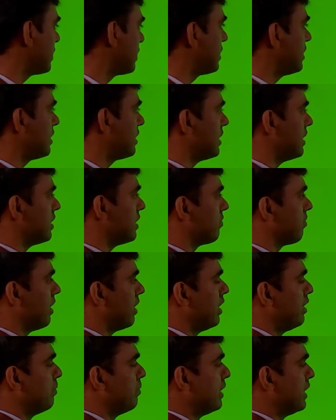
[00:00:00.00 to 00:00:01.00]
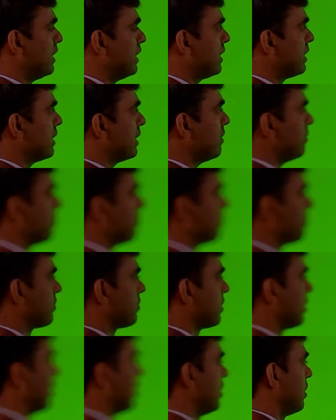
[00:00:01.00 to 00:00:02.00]
stage of elimination,
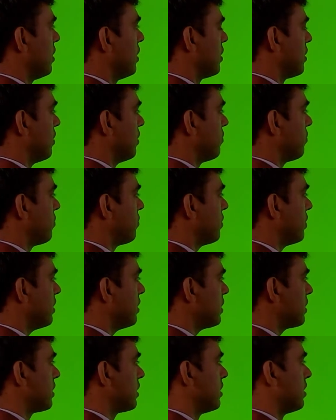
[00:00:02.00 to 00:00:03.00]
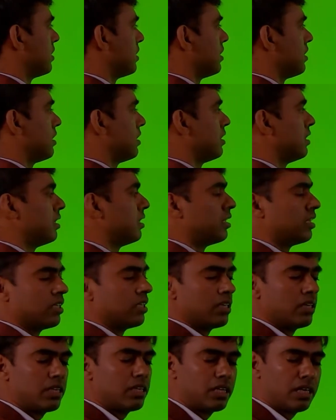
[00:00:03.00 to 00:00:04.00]
the first
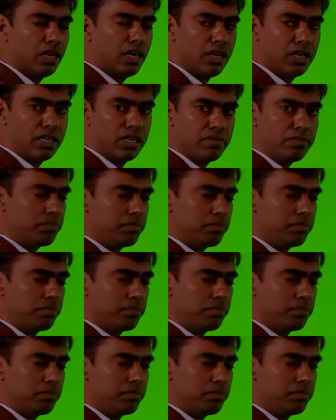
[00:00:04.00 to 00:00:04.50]
column